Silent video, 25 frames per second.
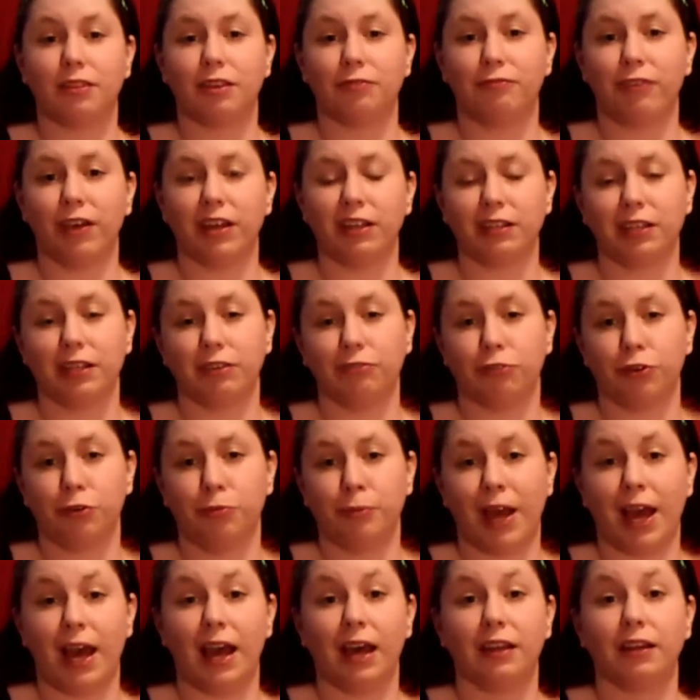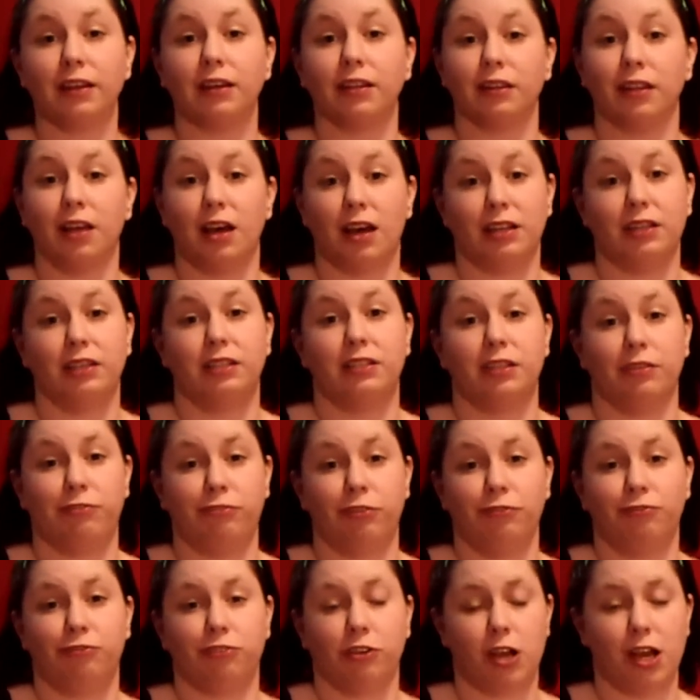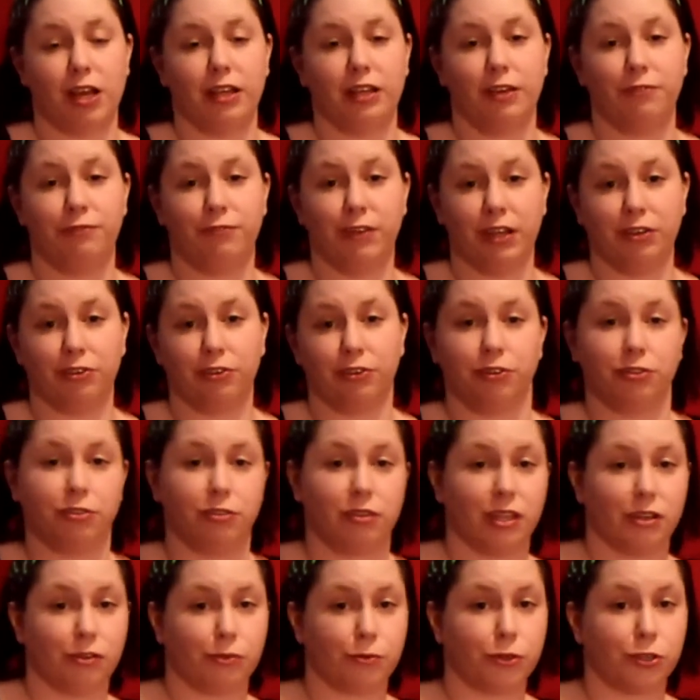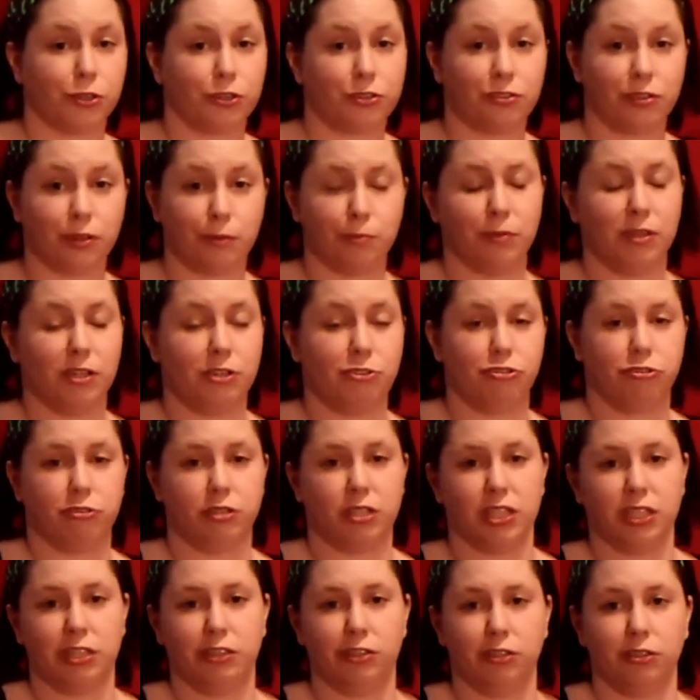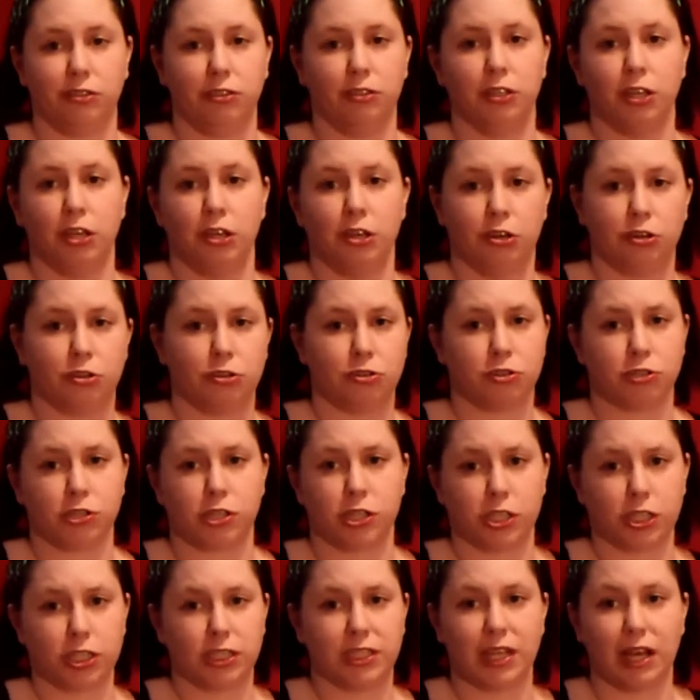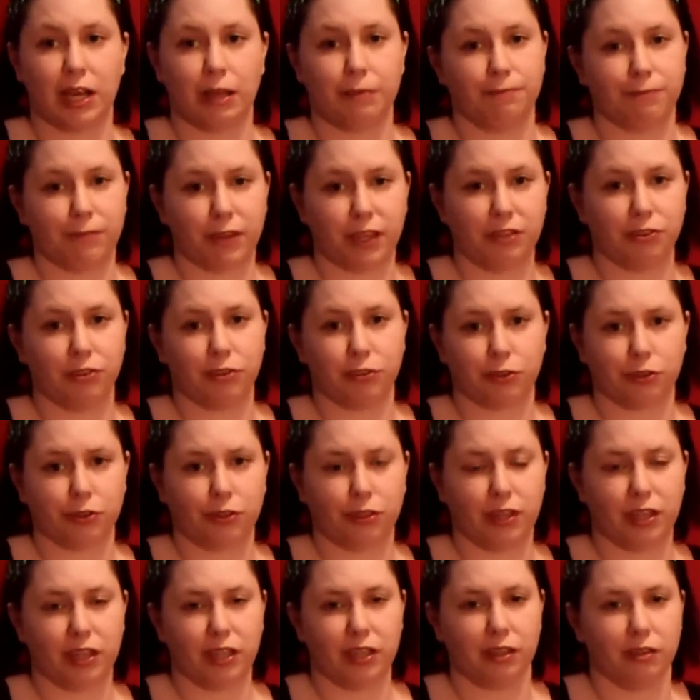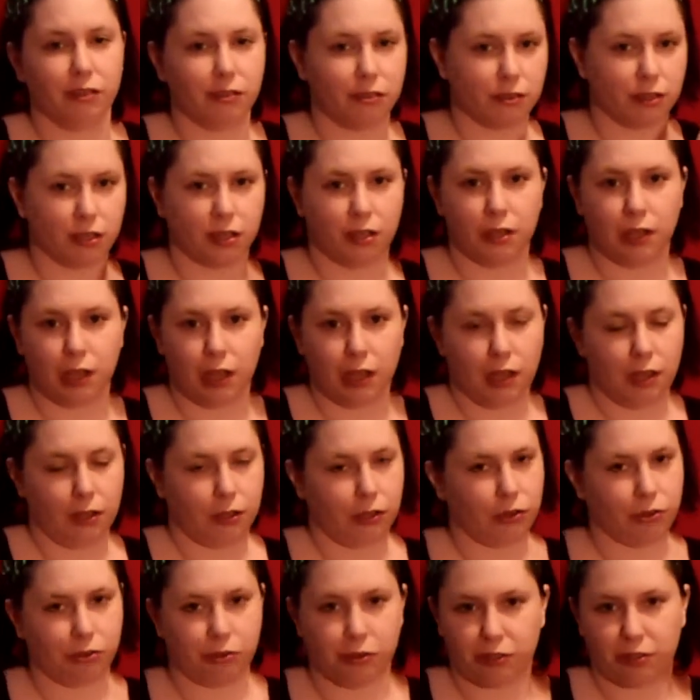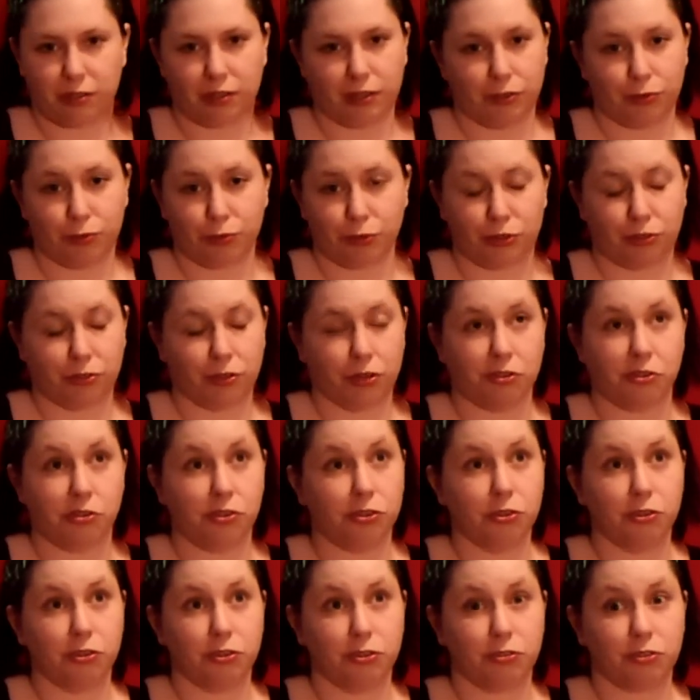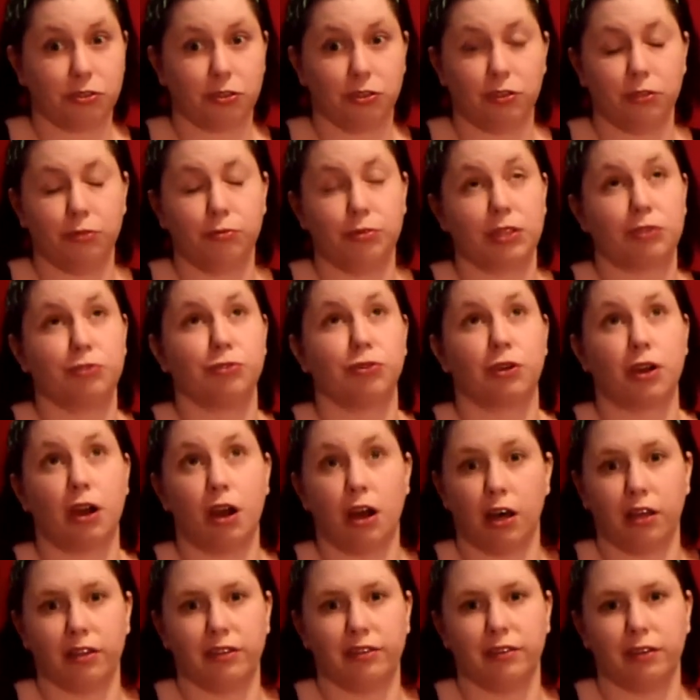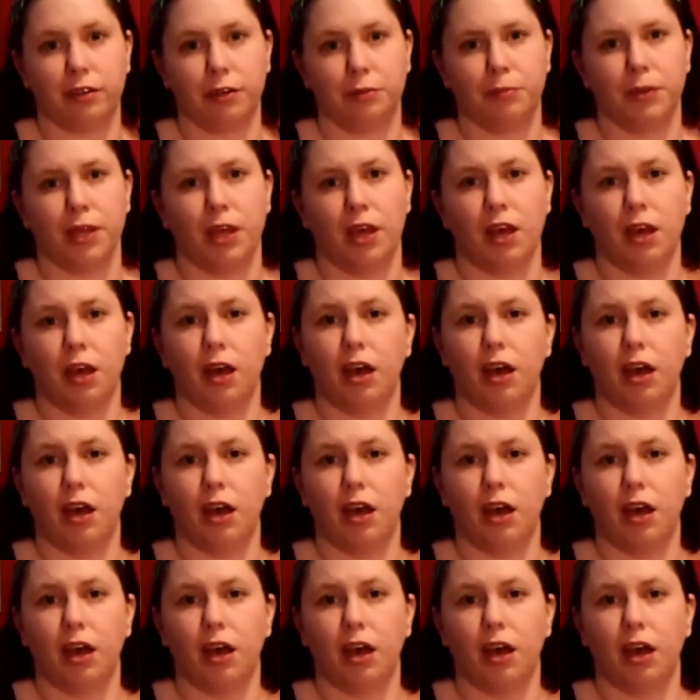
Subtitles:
The vending room had a lot of different variety of vendors. There were some of the traditional horror-type vendor things. Corsets were sold, which were awesome.